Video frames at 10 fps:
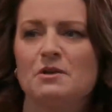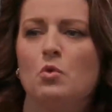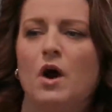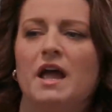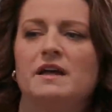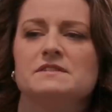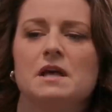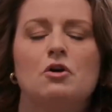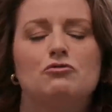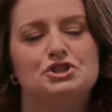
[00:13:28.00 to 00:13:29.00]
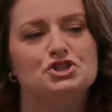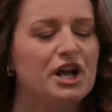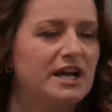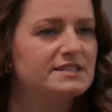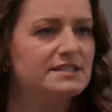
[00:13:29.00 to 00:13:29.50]
had wives
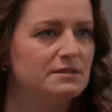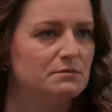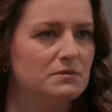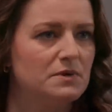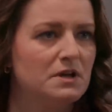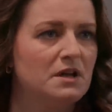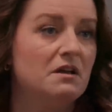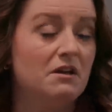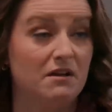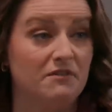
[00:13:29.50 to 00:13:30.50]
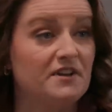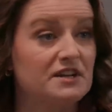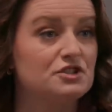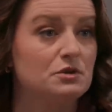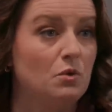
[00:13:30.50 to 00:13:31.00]
reject him
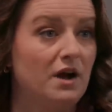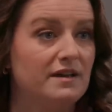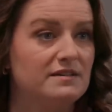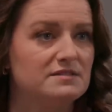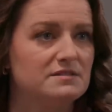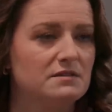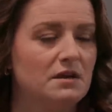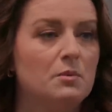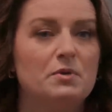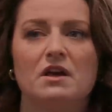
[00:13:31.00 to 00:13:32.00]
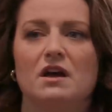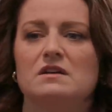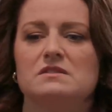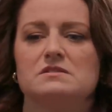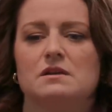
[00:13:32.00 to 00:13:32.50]
affection-wise
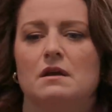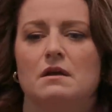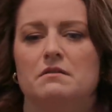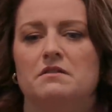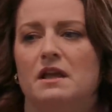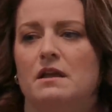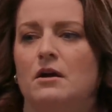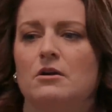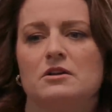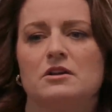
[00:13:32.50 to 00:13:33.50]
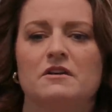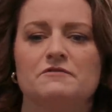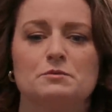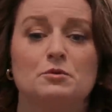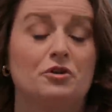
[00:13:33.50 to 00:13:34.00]
because they are
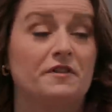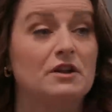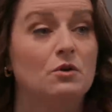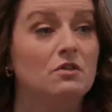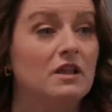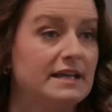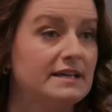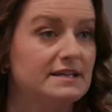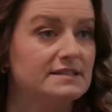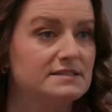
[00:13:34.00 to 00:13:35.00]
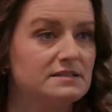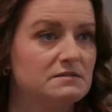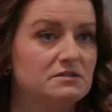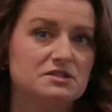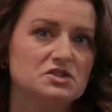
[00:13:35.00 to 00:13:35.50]
uncomfortable or they don't like it.
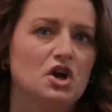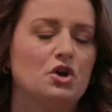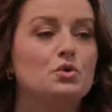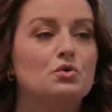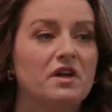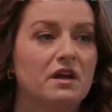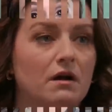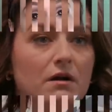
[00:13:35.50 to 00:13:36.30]
That's not submissive. Who they